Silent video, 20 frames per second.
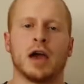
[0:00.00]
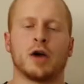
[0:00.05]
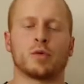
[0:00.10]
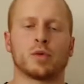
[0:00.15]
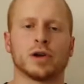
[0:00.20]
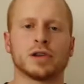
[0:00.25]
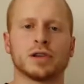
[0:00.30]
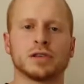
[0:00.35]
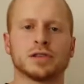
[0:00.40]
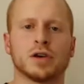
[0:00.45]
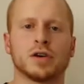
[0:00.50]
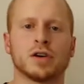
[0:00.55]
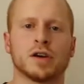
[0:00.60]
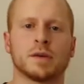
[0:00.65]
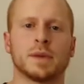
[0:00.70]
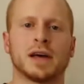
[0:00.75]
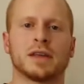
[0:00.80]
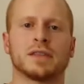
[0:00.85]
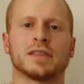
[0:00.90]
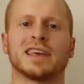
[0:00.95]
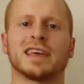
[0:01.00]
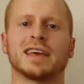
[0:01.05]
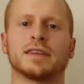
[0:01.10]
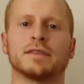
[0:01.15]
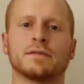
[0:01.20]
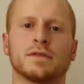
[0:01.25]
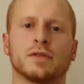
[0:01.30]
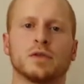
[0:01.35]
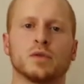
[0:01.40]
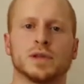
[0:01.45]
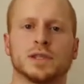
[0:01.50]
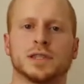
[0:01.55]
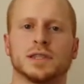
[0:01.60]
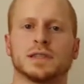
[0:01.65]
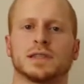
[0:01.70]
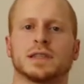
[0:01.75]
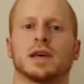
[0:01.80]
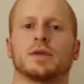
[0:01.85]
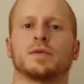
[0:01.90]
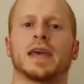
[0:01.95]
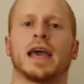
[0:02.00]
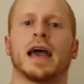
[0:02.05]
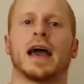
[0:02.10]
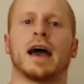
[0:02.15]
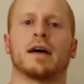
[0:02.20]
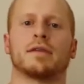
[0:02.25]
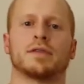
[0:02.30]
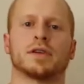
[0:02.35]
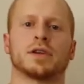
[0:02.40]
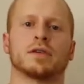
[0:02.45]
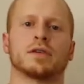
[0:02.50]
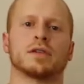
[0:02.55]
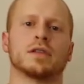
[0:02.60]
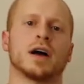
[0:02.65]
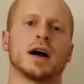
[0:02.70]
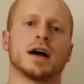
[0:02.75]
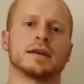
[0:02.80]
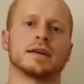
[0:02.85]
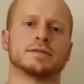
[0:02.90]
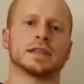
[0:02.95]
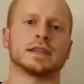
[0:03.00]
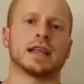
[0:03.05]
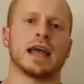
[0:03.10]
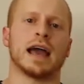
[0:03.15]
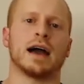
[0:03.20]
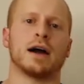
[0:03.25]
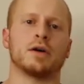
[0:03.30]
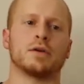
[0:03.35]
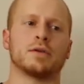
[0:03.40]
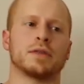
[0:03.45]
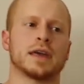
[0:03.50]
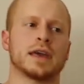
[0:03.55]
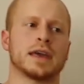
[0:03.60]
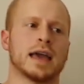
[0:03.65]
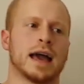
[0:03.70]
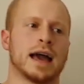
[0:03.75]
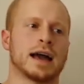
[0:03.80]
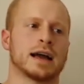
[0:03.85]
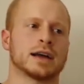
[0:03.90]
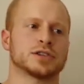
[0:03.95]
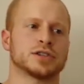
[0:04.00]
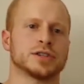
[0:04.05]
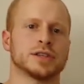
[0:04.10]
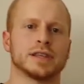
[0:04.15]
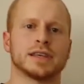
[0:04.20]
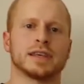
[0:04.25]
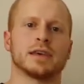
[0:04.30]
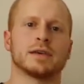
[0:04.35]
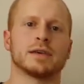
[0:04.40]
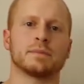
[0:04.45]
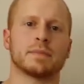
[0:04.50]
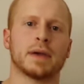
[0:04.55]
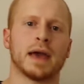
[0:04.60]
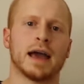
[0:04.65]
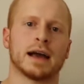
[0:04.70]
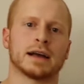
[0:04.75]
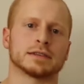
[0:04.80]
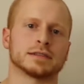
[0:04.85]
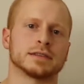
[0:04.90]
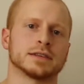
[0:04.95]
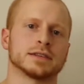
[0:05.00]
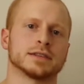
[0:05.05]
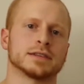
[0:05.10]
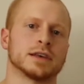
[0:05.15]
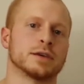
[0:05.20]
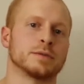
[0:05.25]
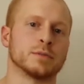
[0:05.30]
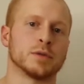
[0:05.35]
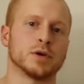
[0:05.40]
And we're going to talk about the influences that we have in our lives and how they actually impact us